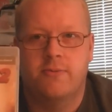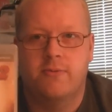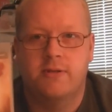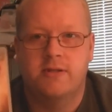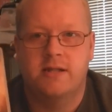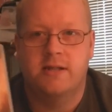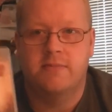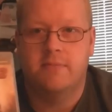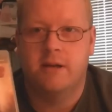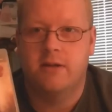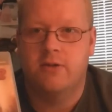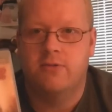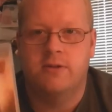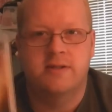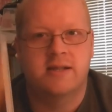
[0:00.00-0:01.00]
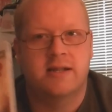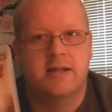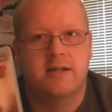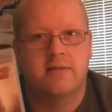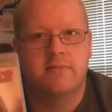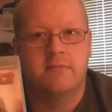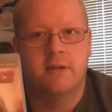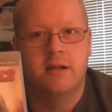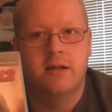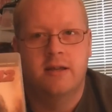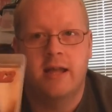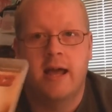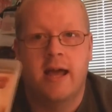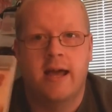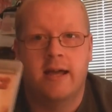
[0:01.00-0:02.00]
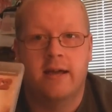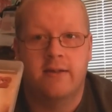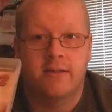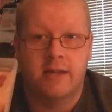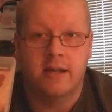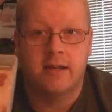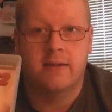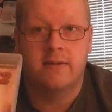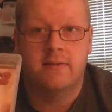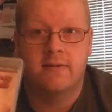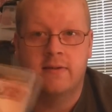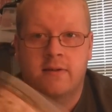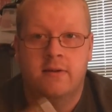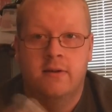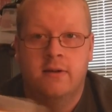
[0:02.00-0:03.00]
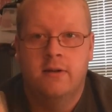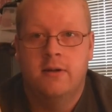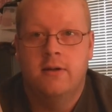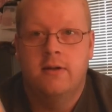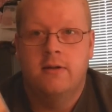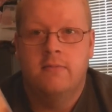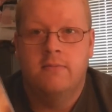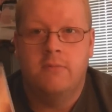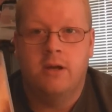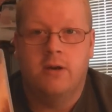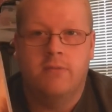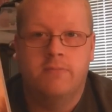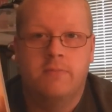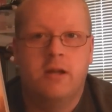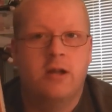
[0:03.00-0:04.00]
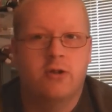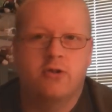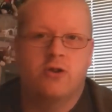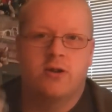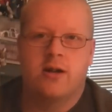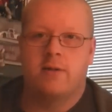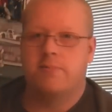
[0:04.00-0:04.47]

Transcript: But once I get the hang of things, you know, it'll turn